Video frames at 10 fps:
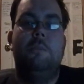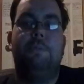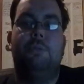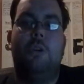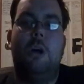
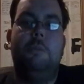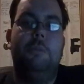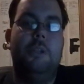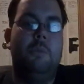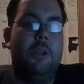
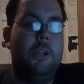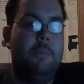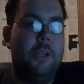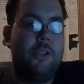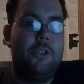Probably one of the
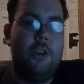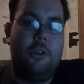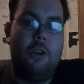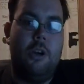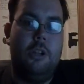biggest
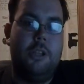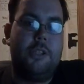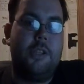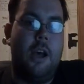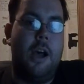
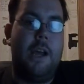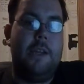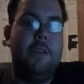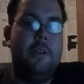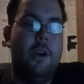Jerichoholics
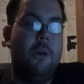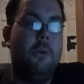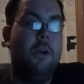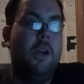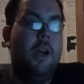I
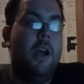know.